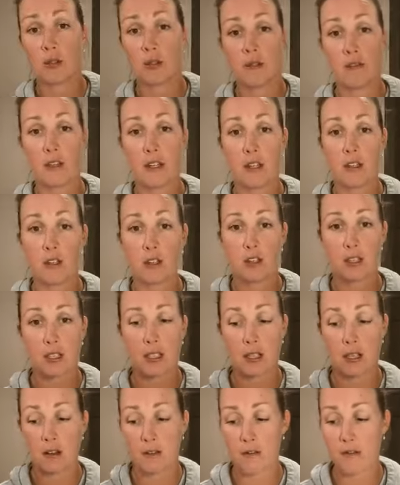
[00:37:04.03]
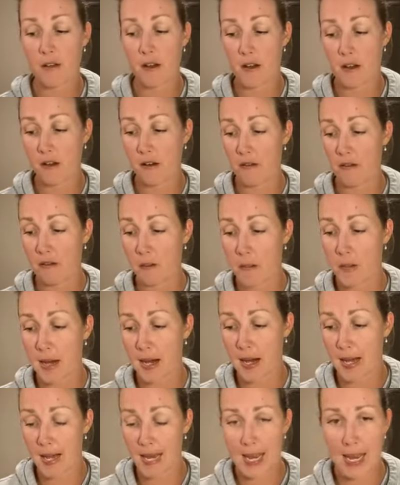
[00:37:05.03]
to avail yourself of
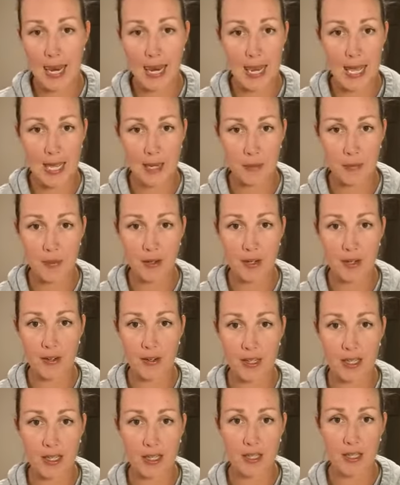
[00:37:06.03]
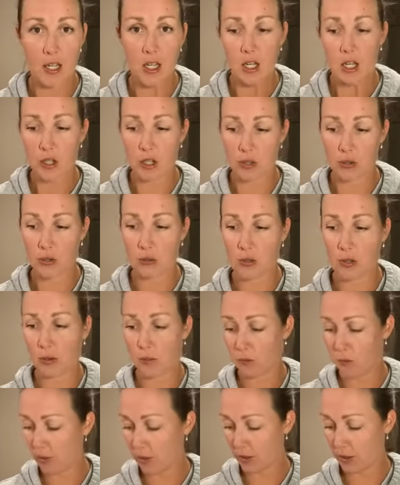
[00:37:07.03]
my library, you're
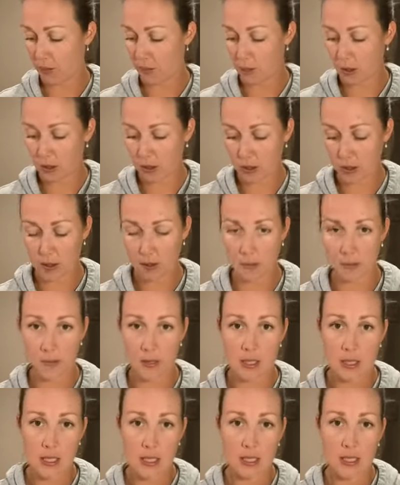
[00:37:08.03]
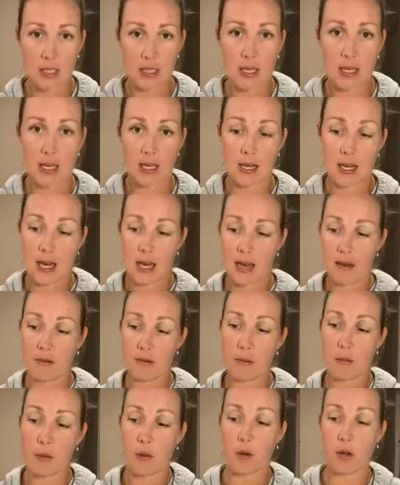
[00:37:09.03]
more than welcome to have
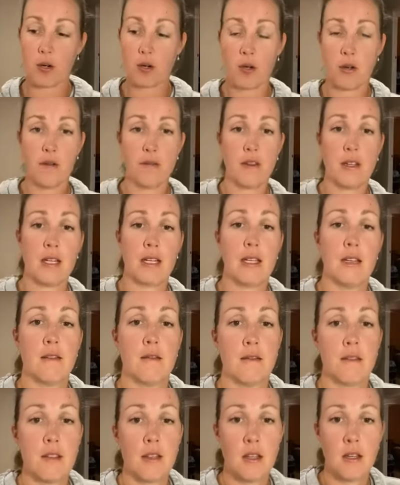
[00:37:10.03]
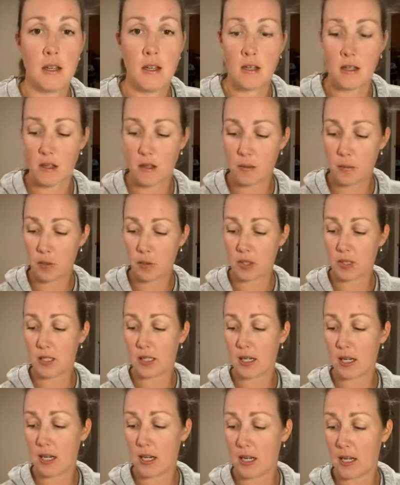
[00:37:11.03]
a borrow of any of the books
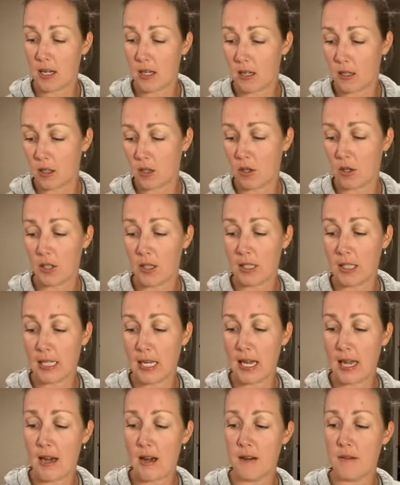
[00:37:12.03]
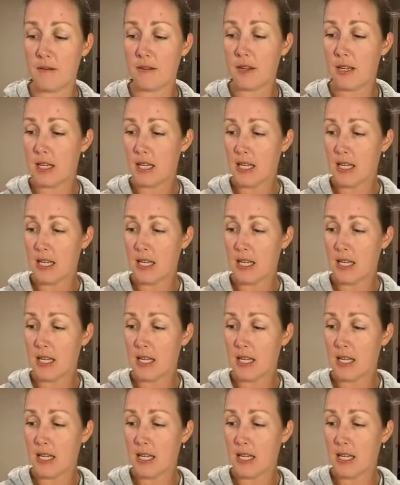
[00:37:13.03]
that I currently have.